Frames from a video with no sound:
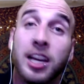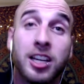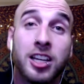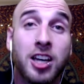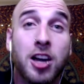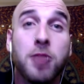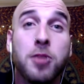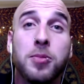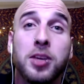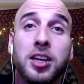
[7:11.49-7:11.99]

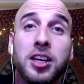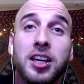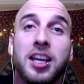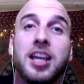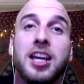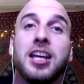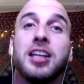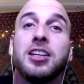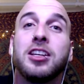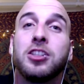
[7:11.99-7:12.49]
coming
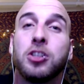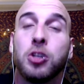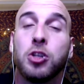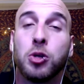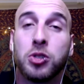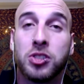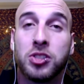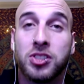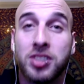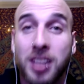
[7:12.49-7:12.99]
in
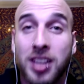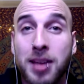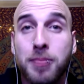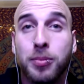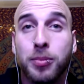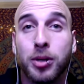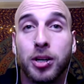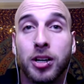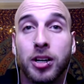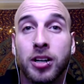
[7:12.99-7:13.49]

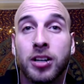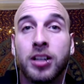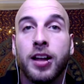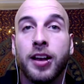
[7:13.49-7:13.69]
December.